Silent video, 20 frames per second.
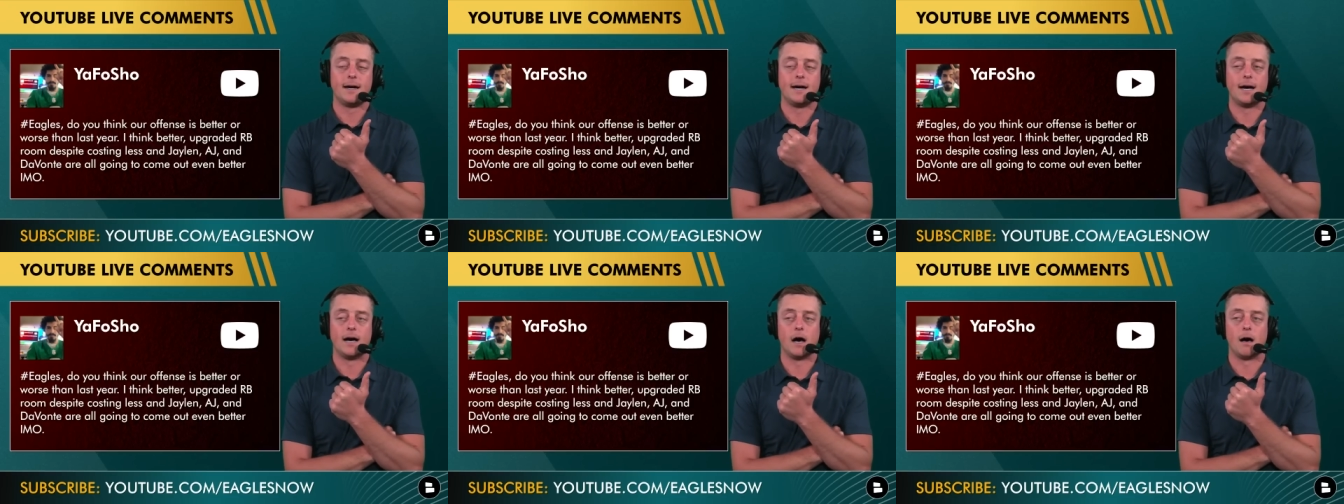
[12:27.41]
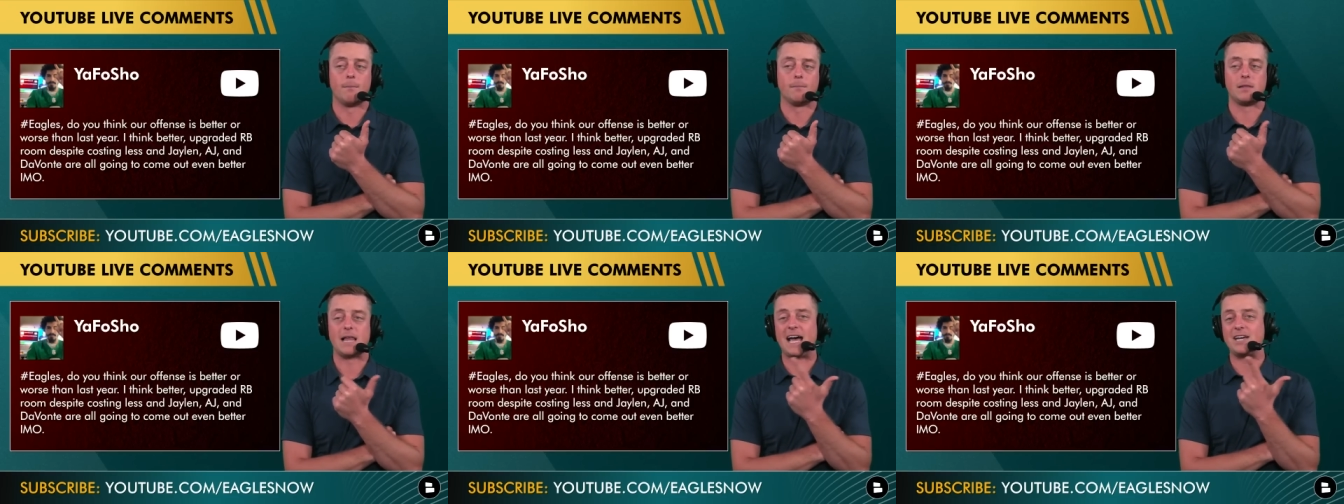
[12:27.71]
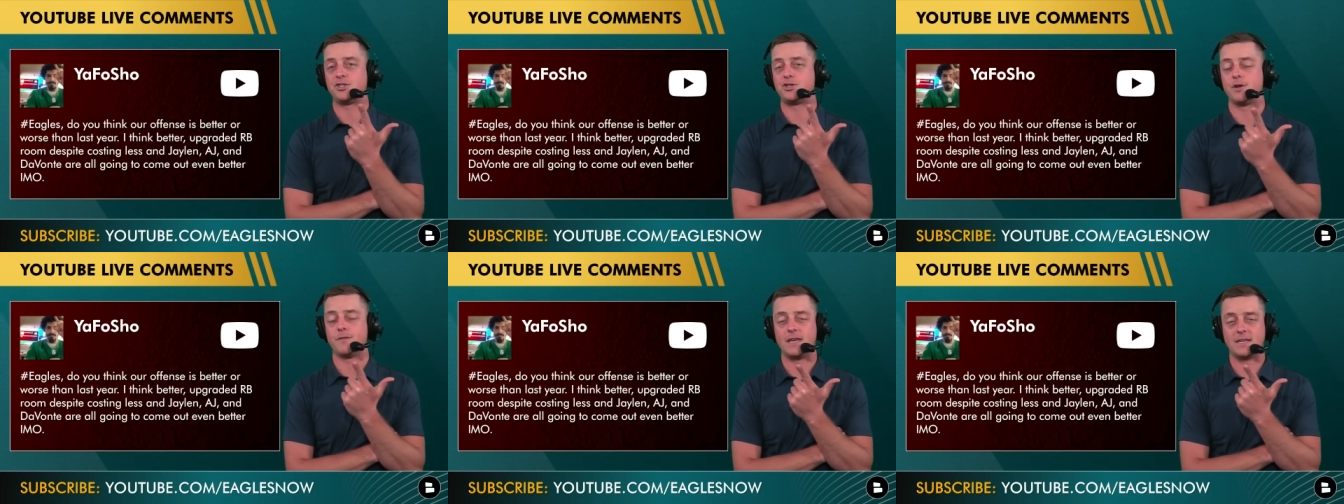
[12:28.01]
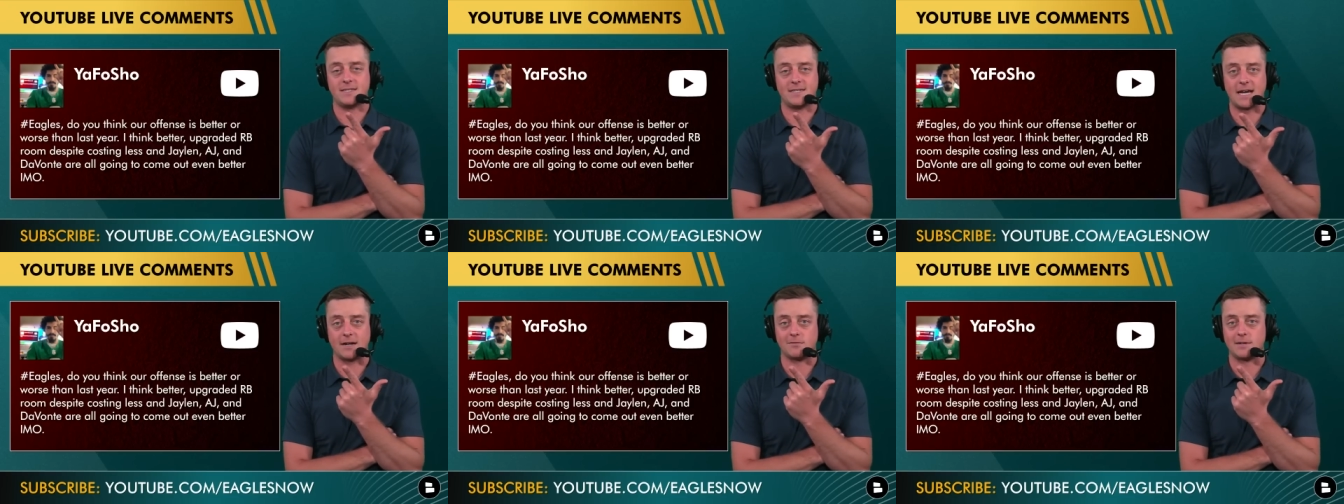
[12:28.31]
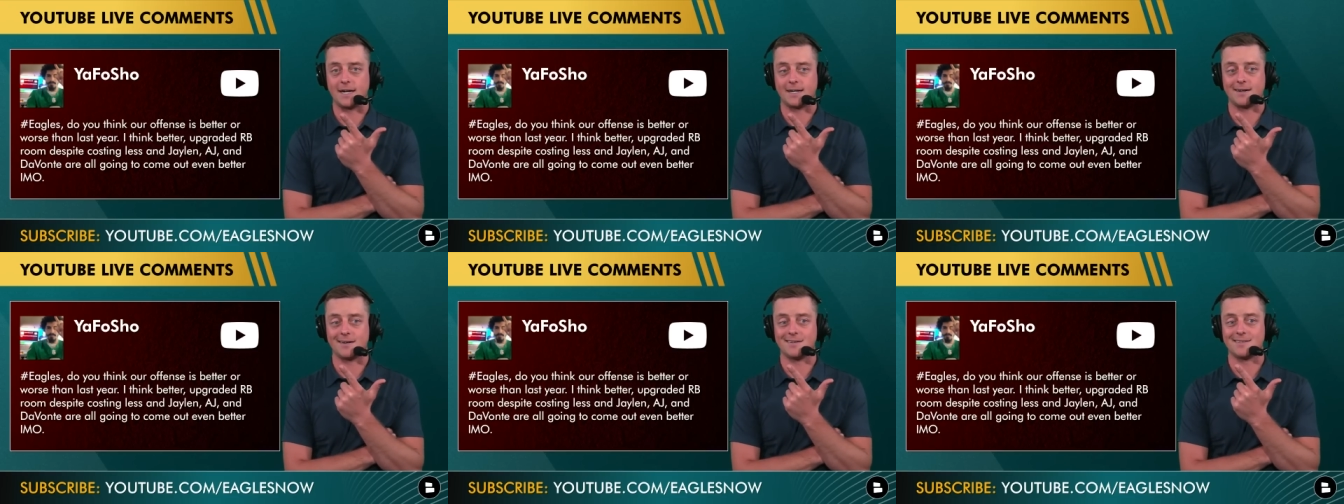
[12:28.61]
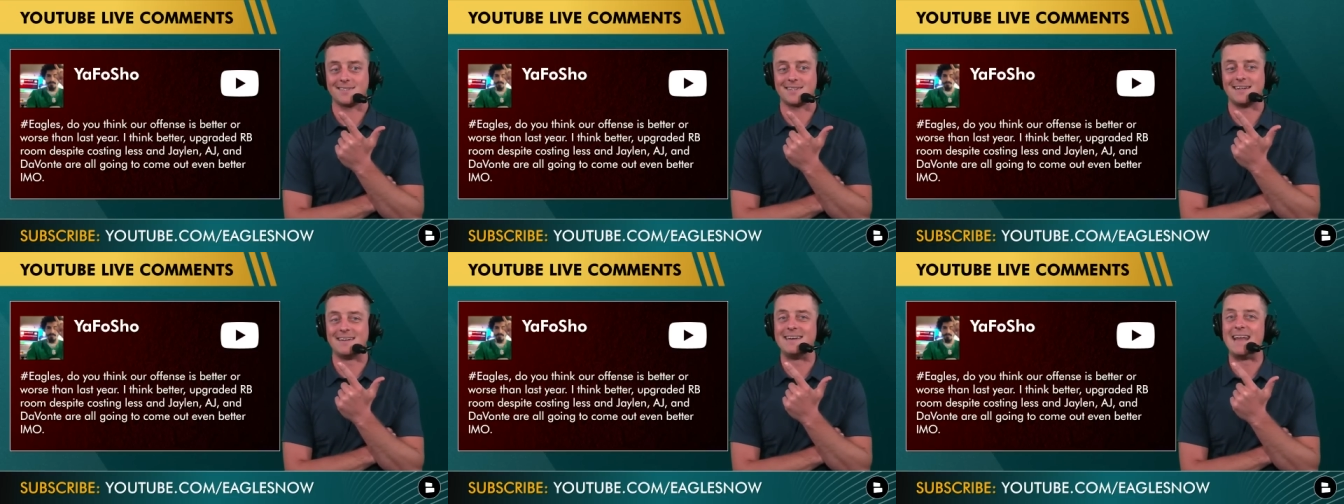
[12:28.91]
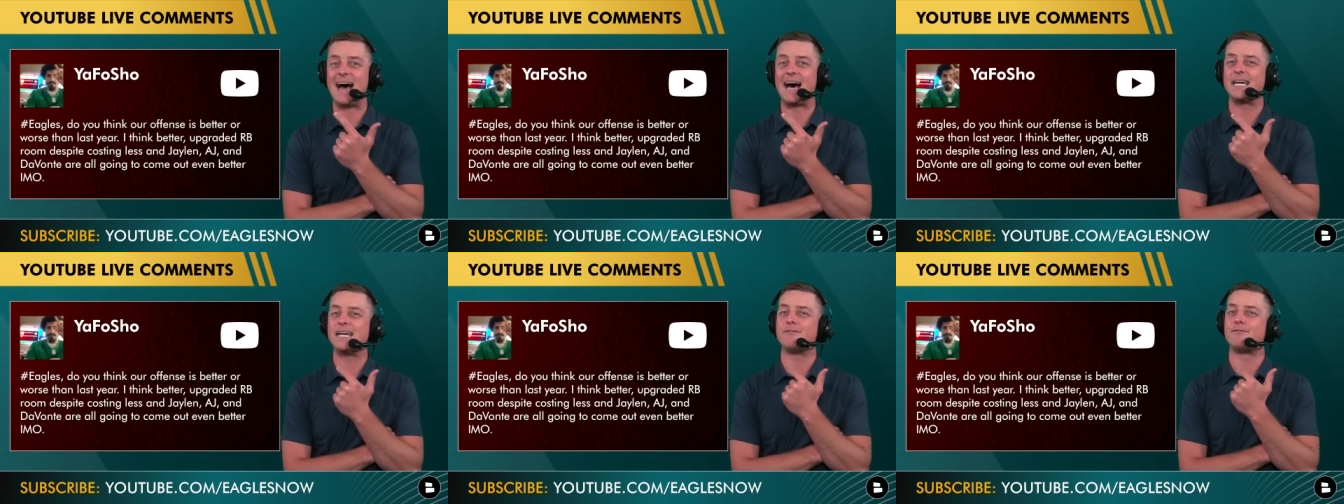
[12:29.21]
Um, last year they set records.
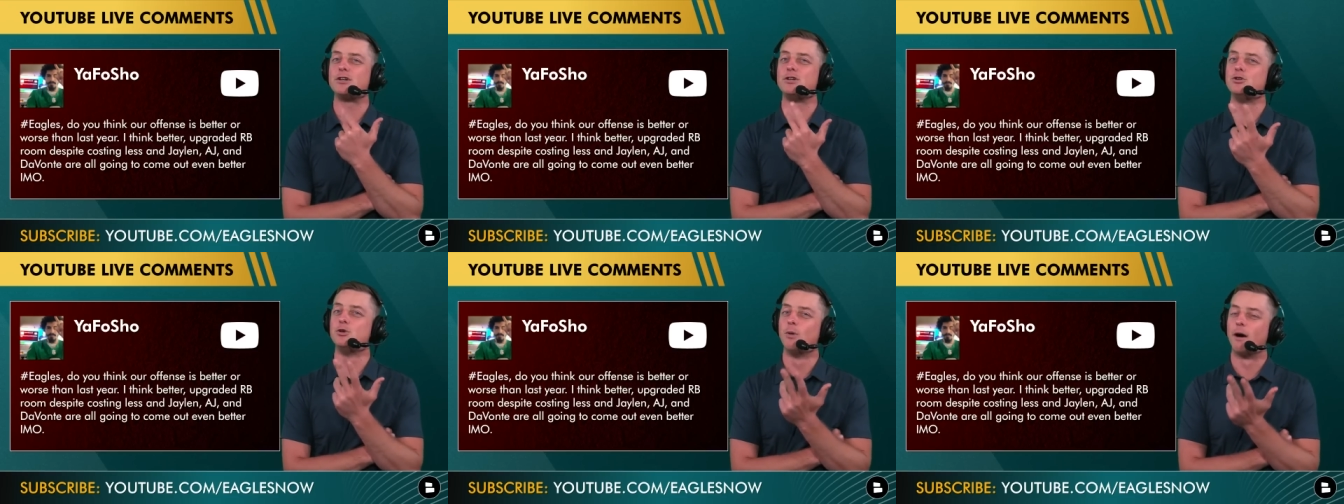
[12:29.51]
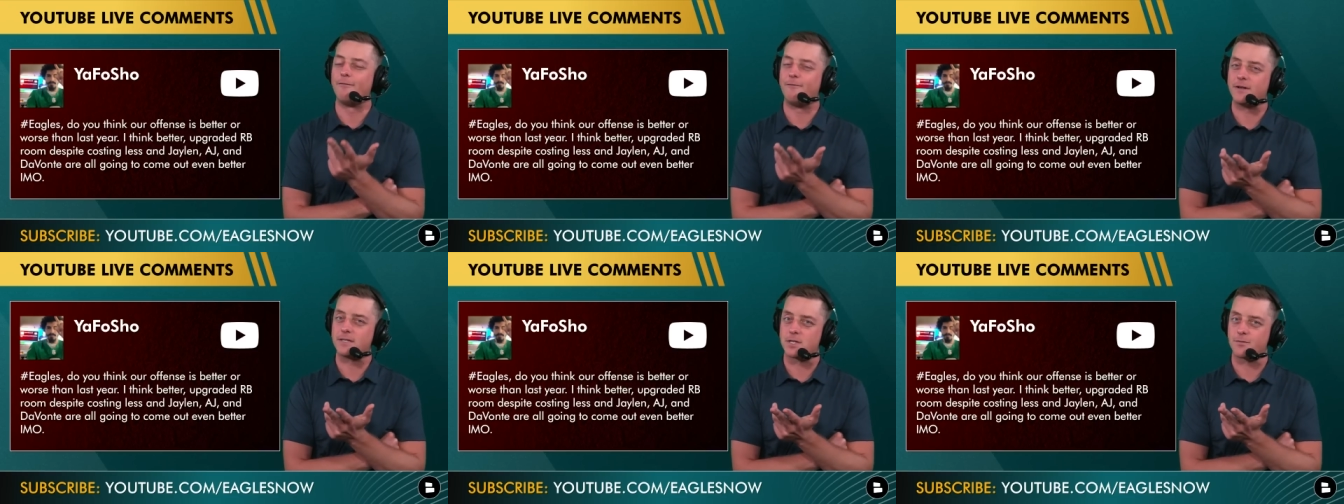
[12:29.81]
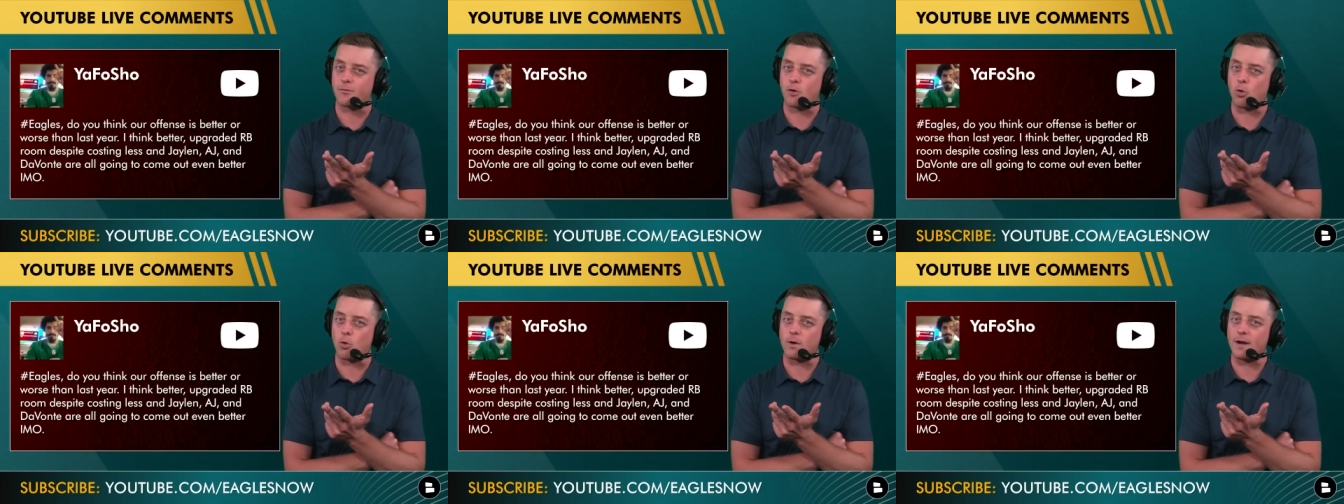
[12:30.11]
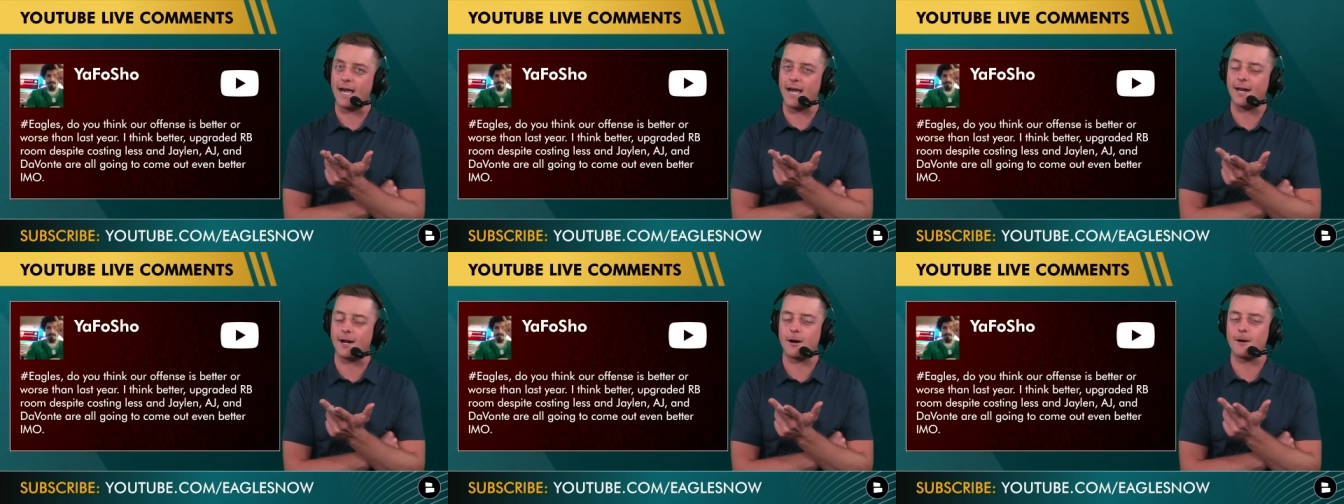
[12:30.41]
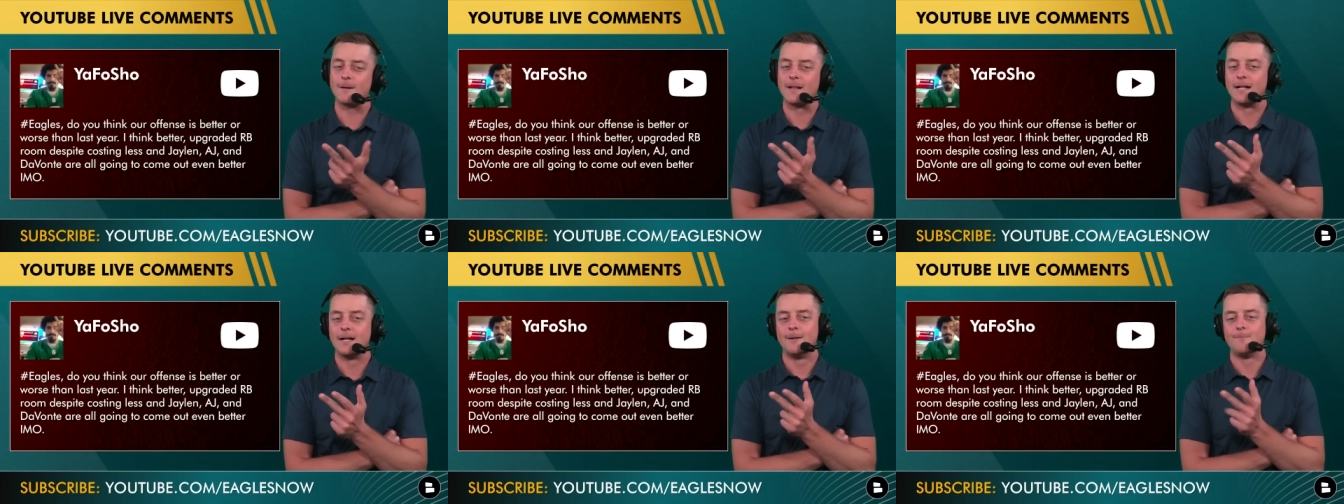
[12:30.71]
Now you have a new offensive coordinator.